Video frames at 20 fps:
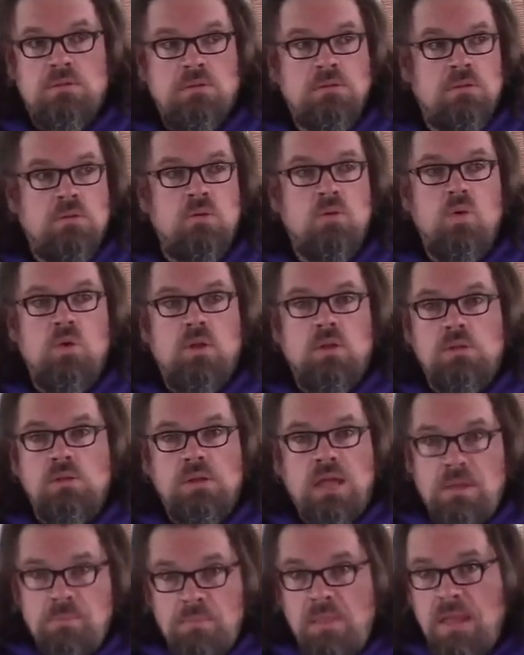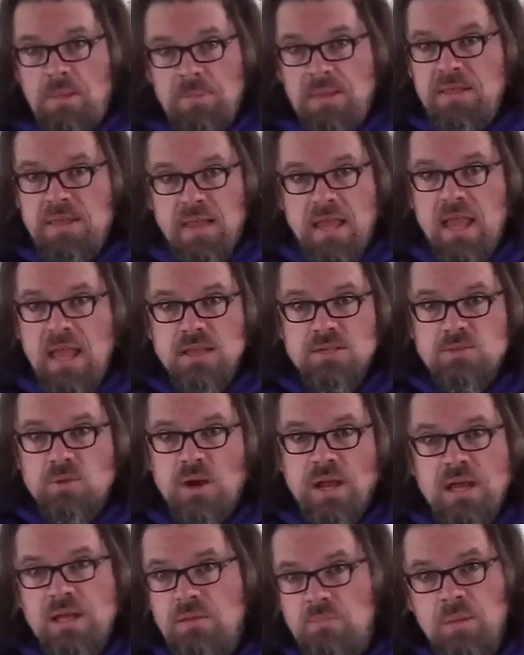Cool. That may be the case,
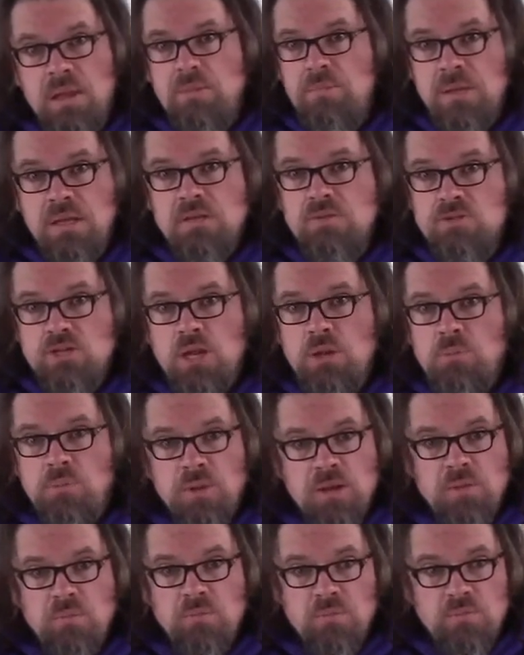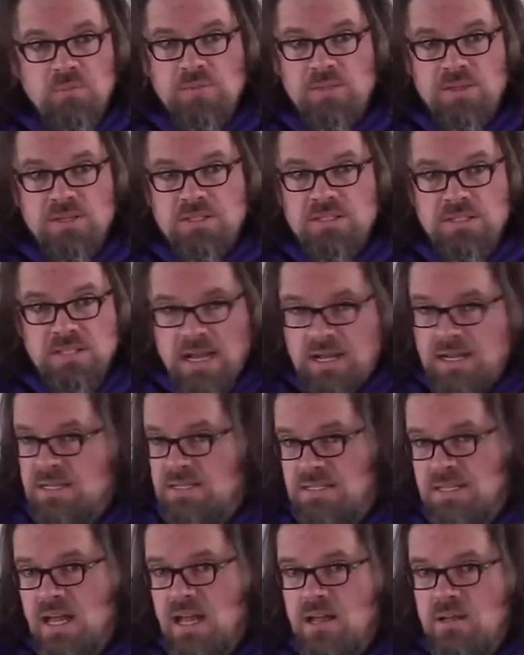right? It may be genuine. But the second
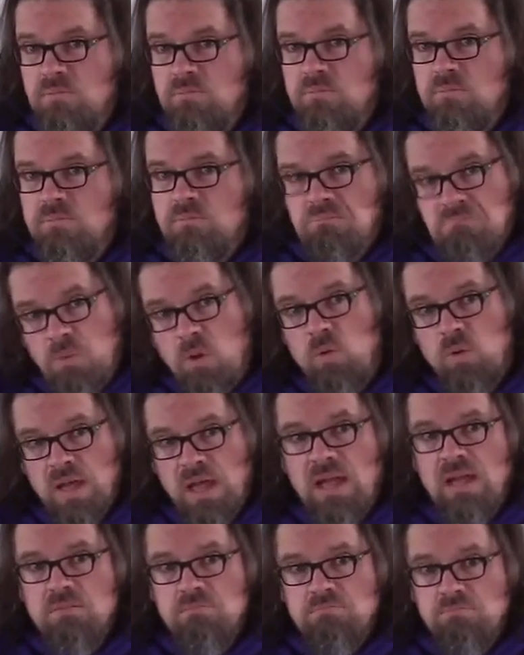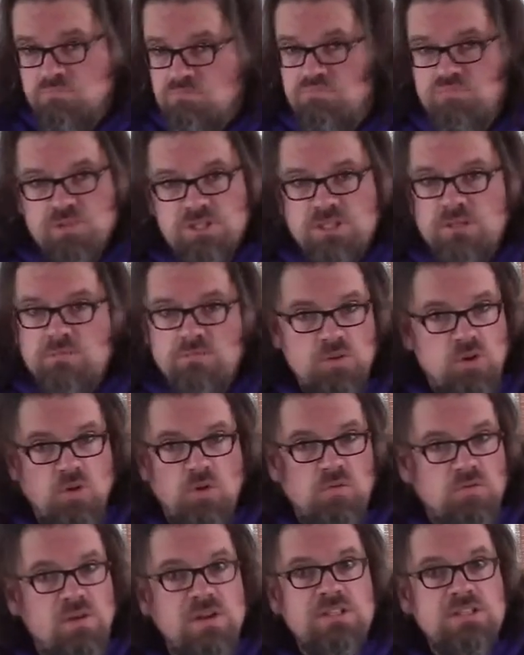time, okay,
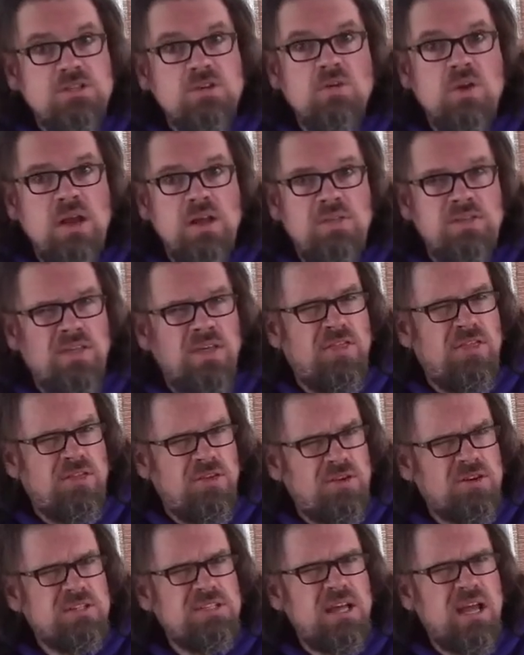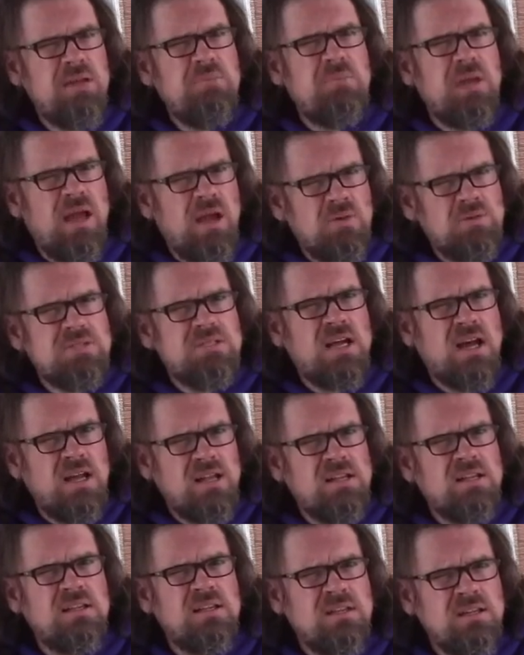girlfriend's still great. The third time, now it's
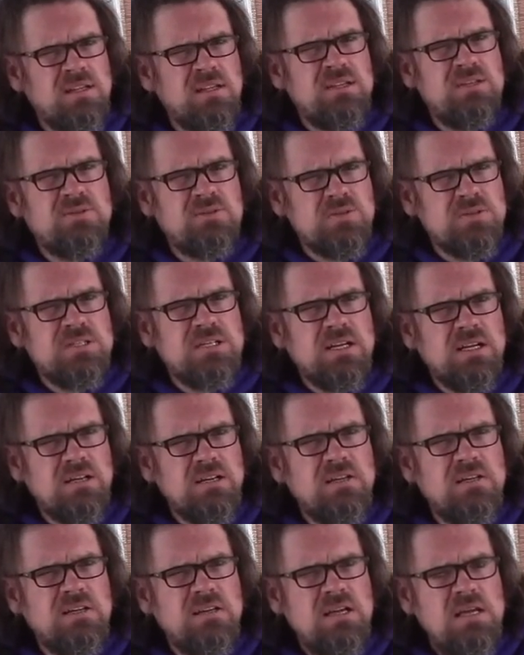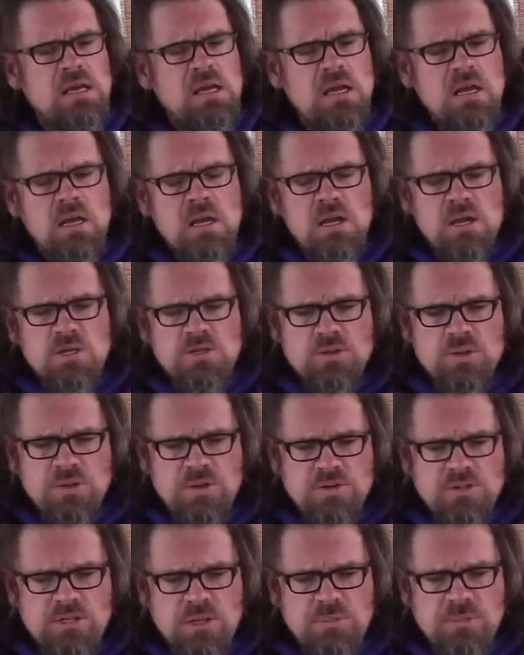gotten a little interesting. So
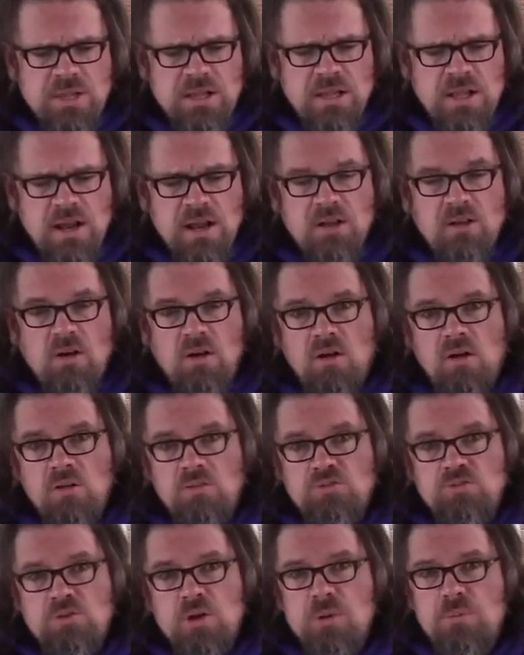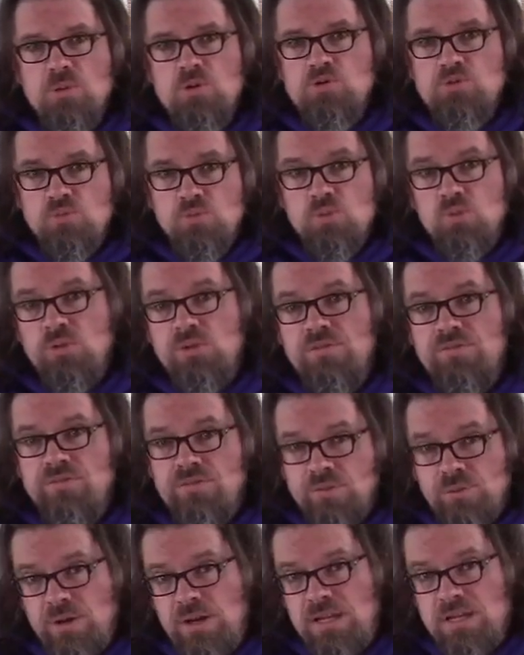there's something that I call Draper's Rule of
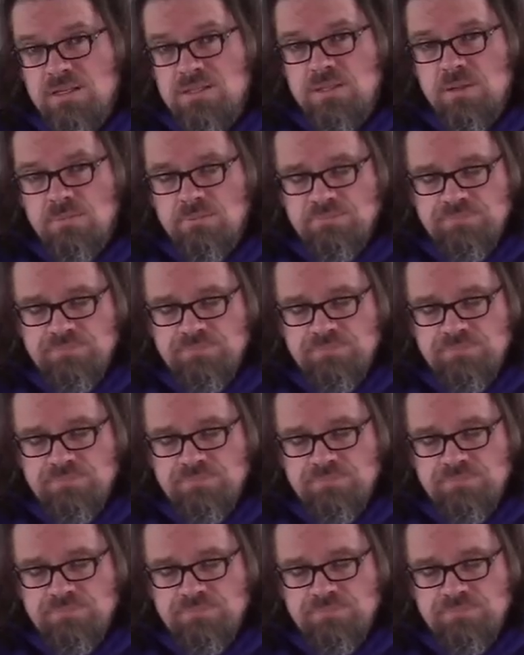Threes.